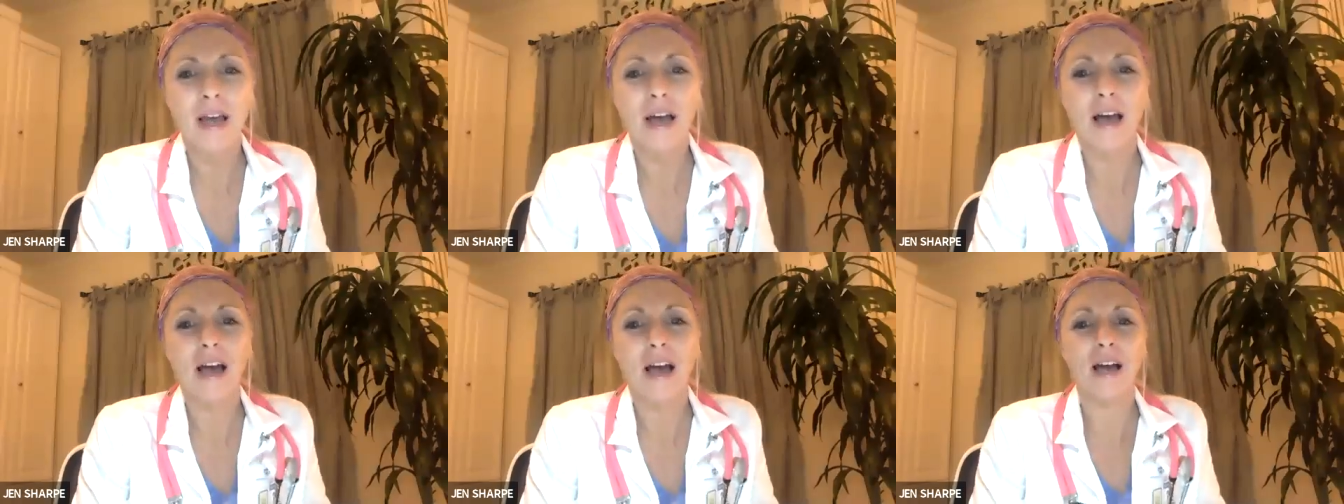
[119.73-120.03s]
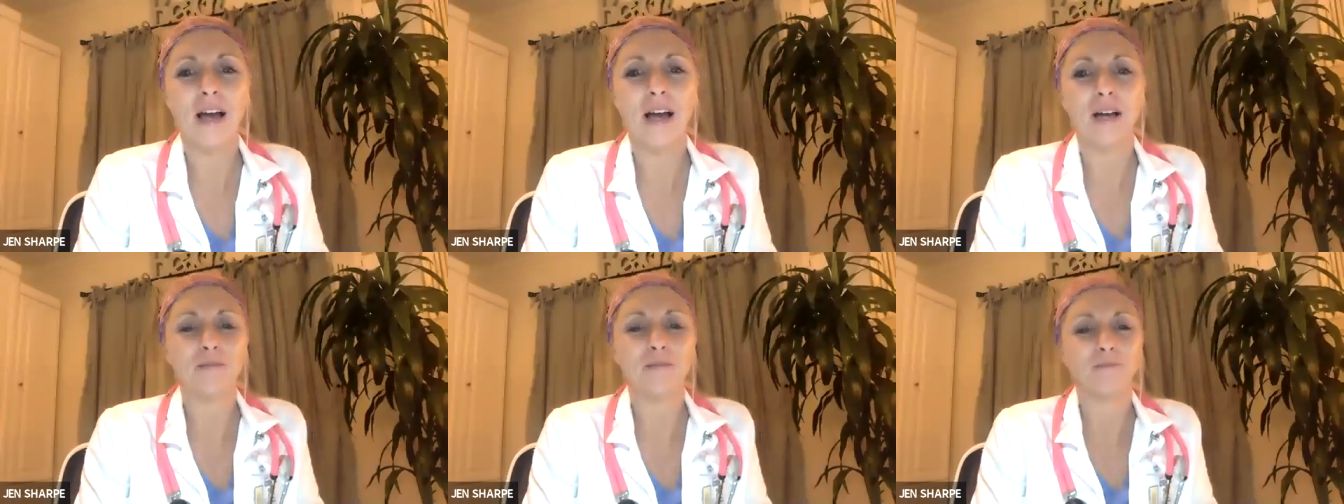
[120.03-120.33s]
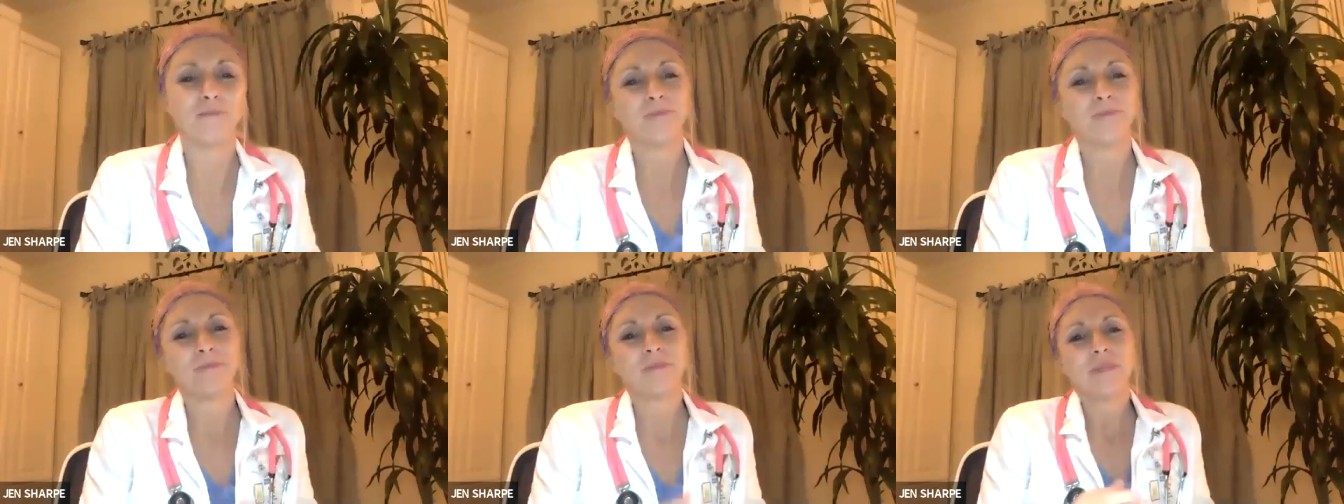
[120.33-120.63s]

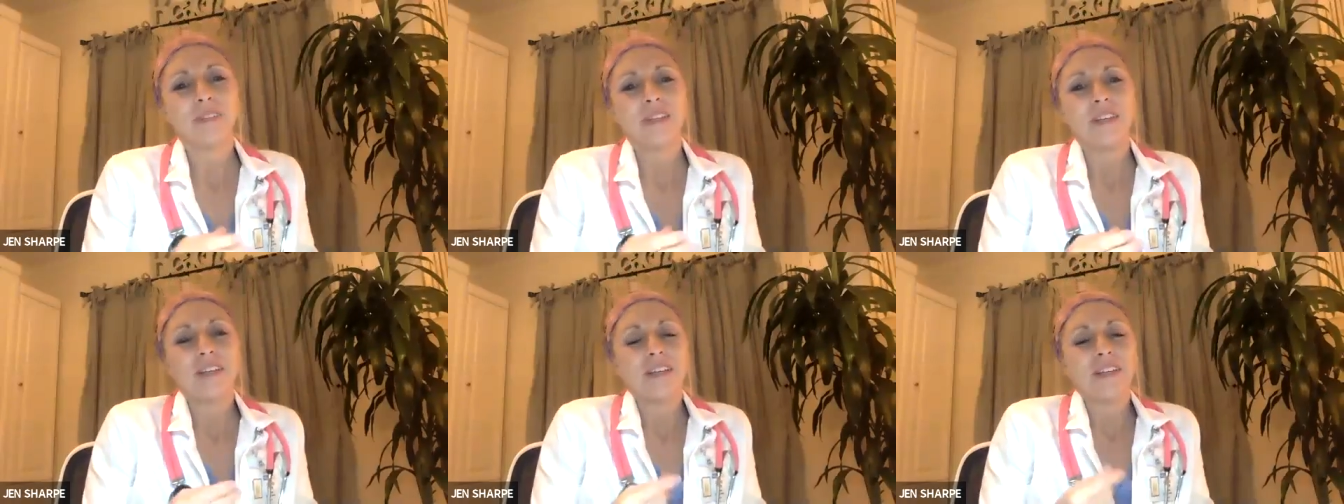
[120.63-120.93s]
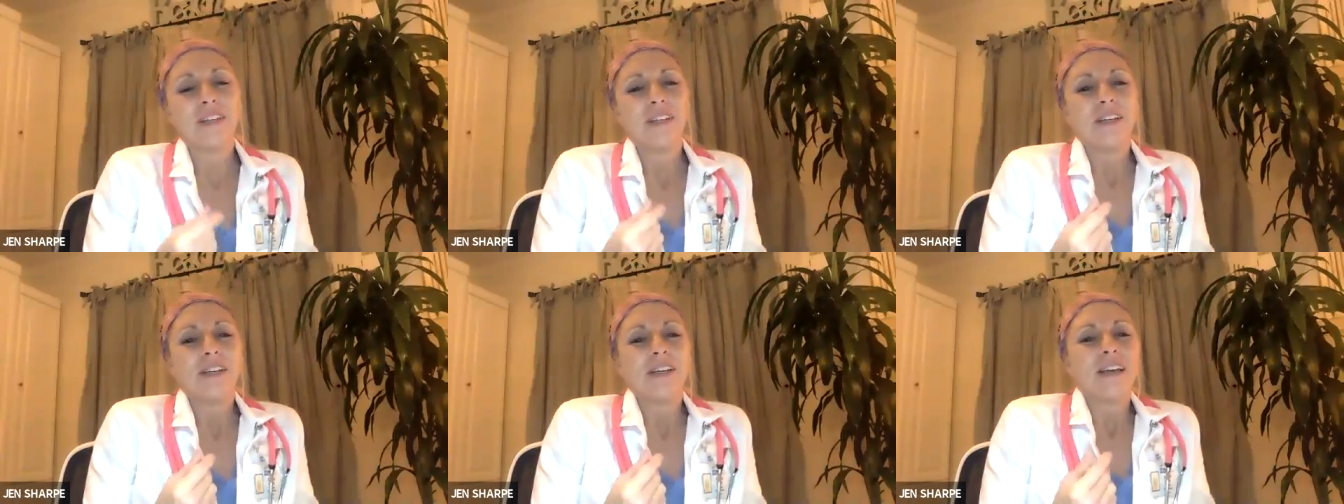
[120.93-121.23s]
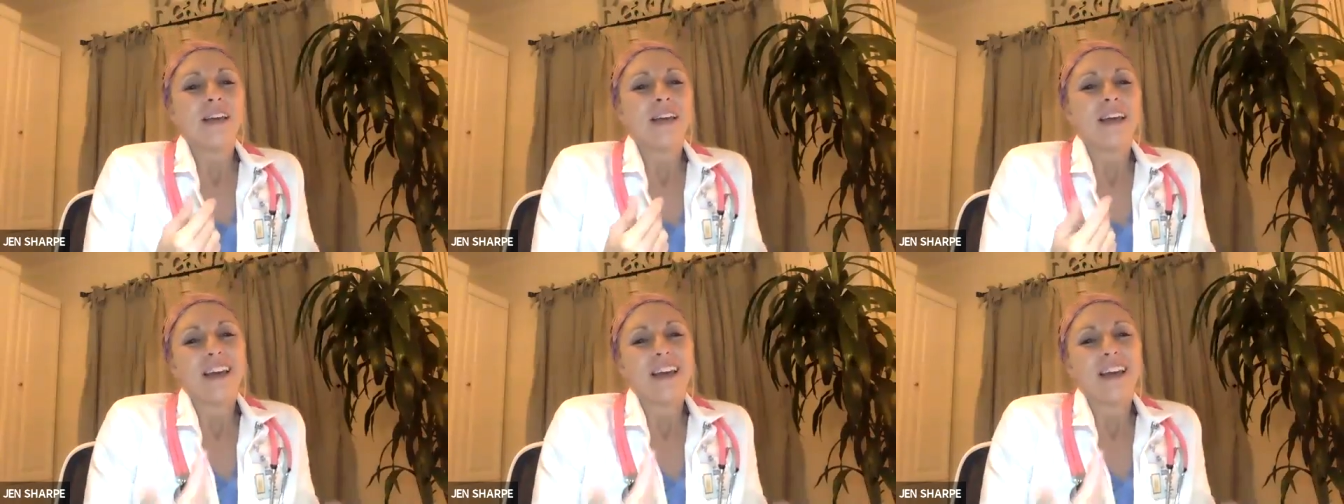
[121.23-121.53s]
Um,
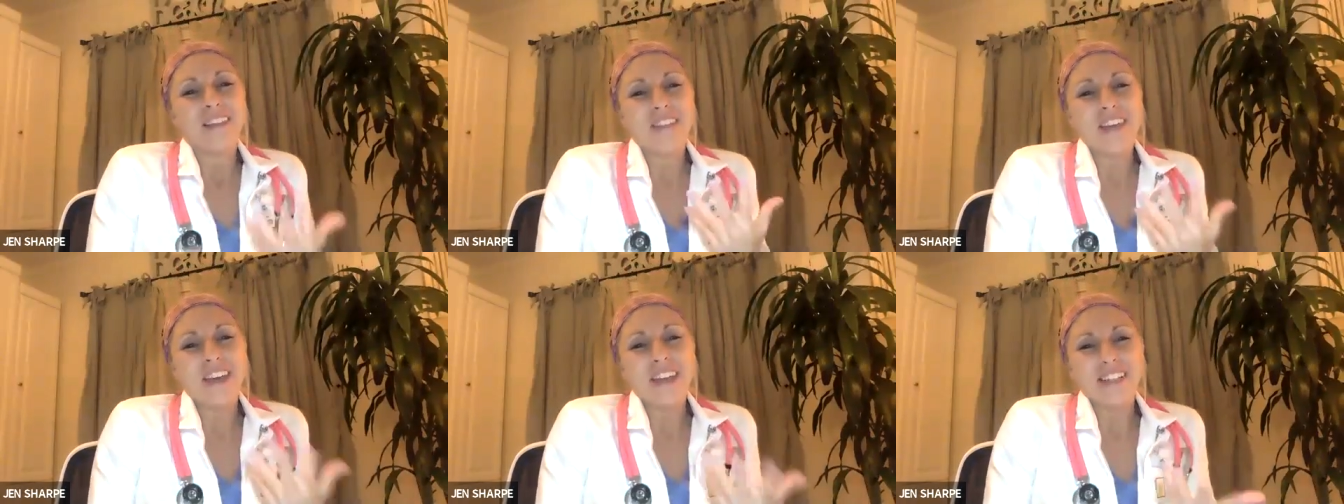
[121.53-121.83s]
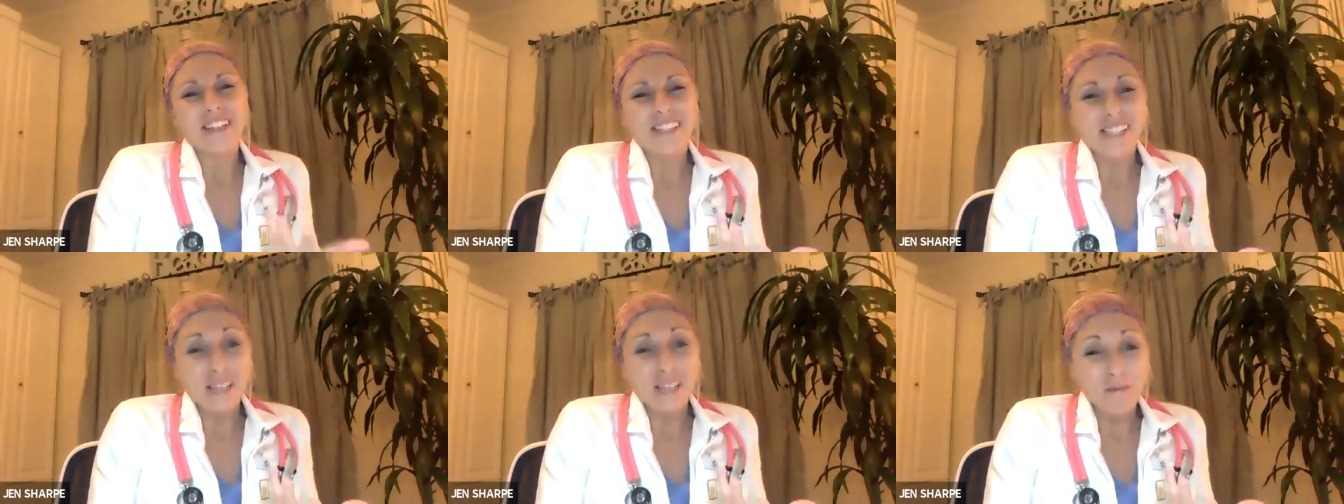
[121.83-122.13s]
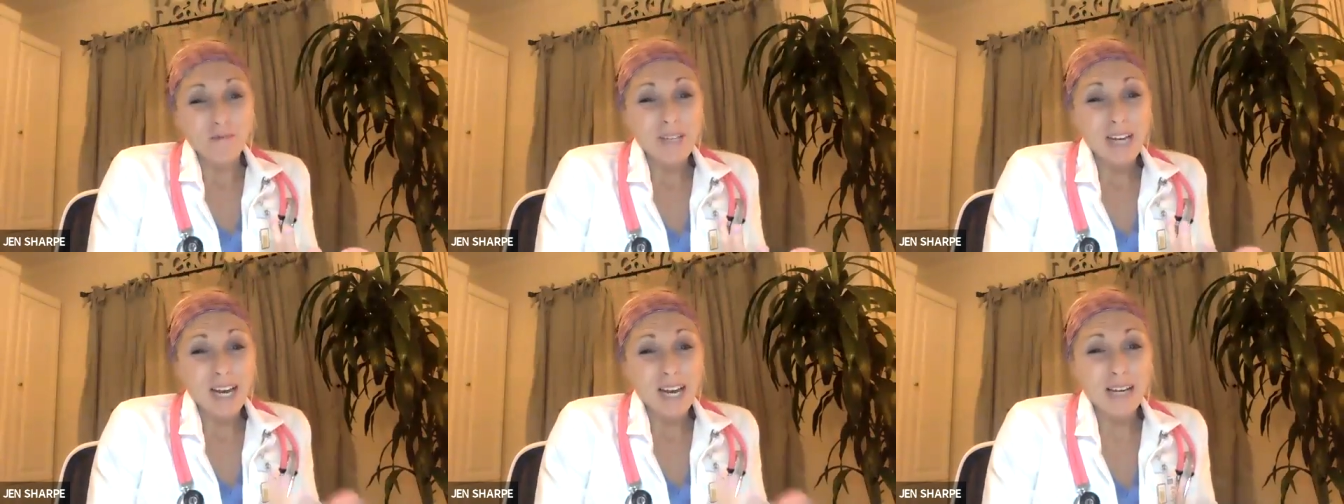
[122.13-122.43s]
and then
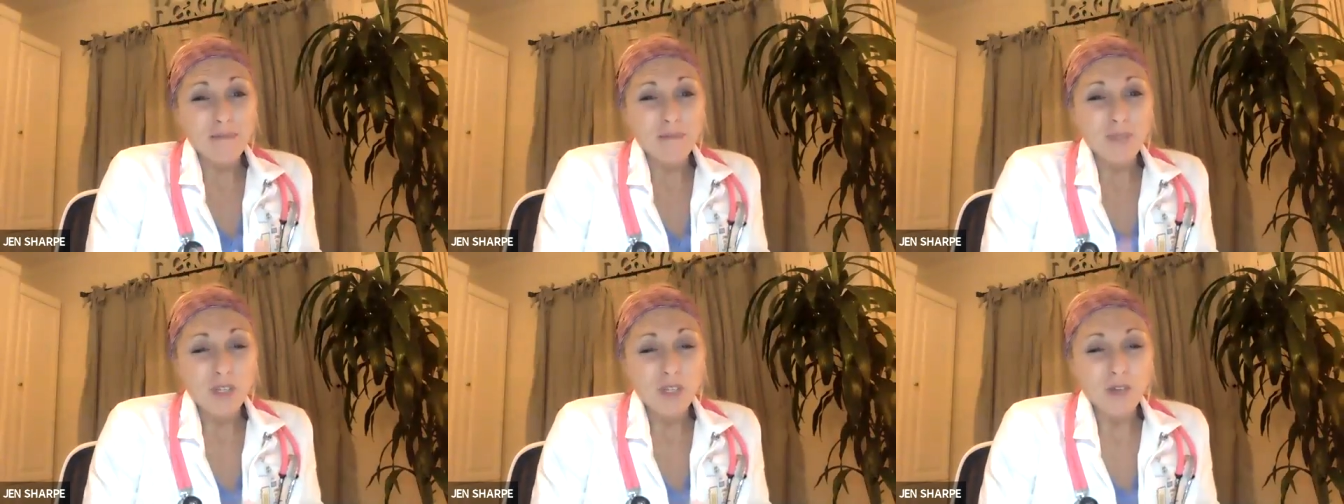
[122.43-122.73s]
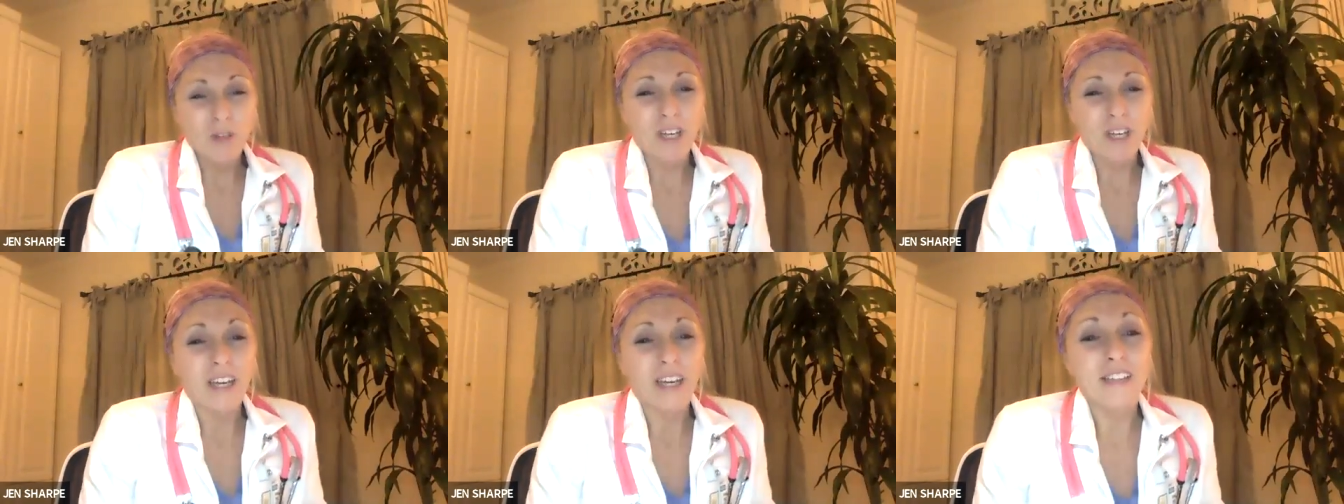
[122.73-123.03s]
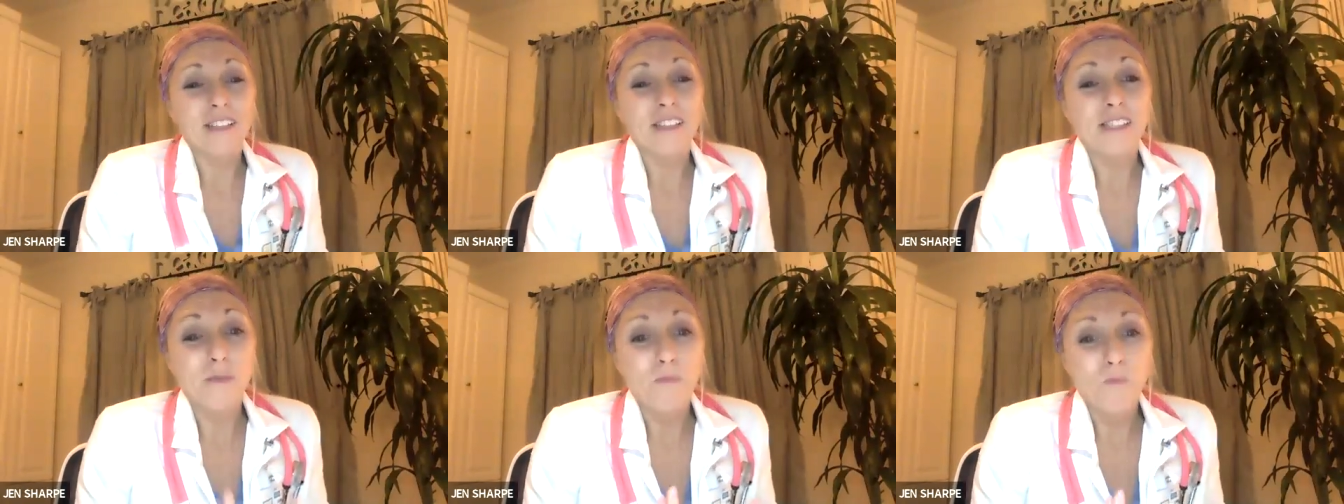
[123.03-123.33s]
sometimes you can
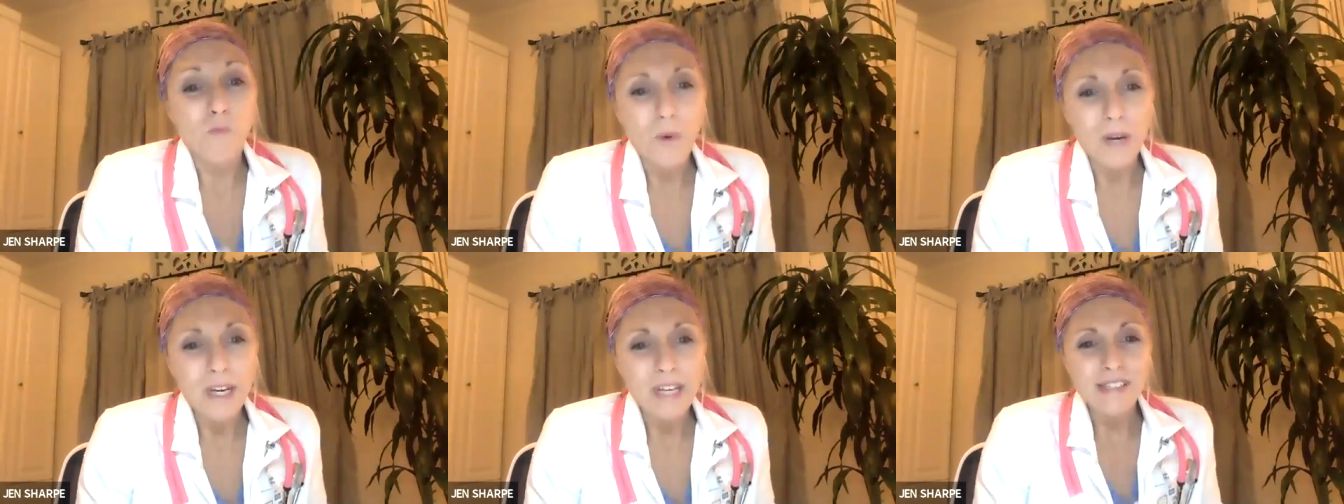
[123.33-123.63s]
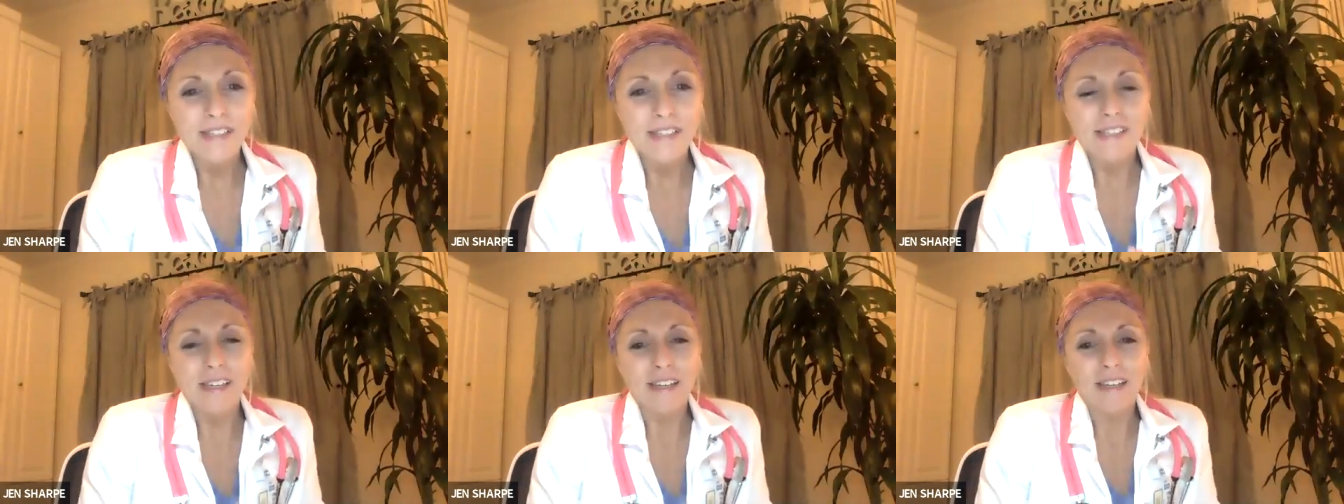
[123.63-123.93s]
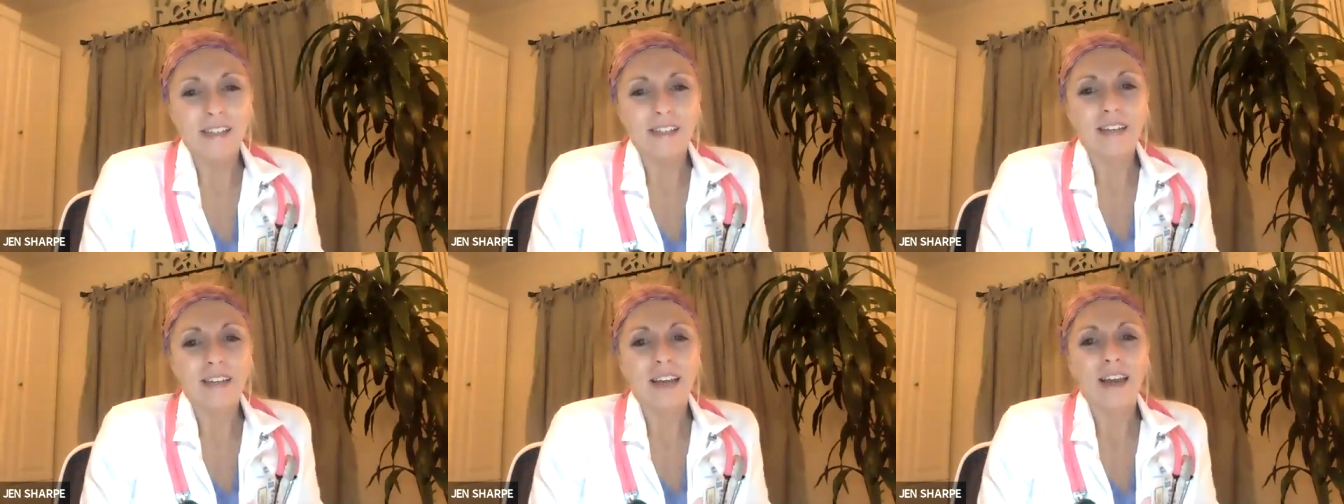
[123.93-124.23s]
get some
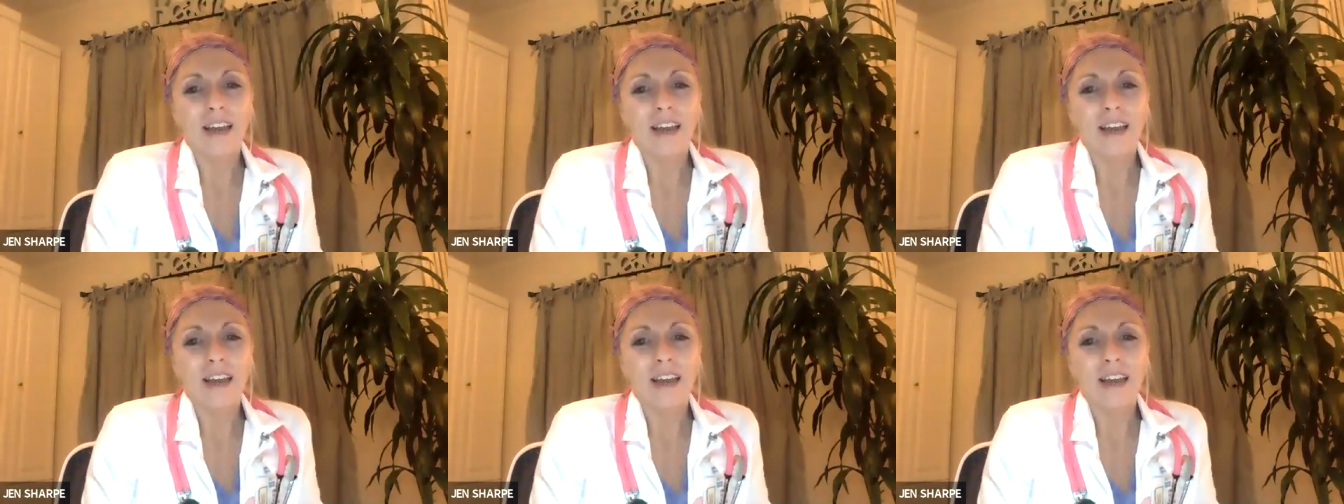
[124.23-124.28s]
wheezing,